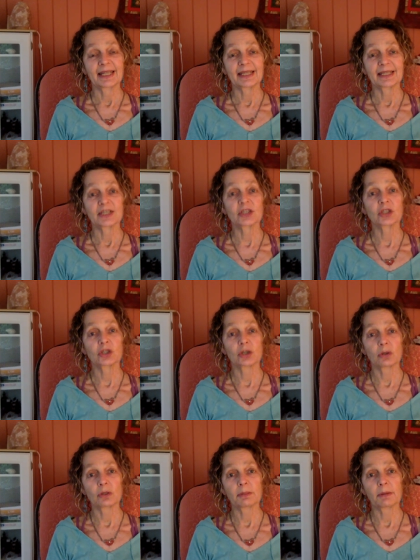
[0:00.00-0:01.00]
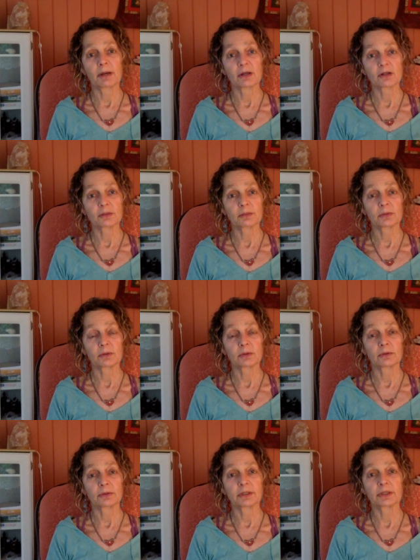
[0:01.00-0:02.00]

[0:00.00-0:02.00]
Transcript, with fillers: it is totally possible.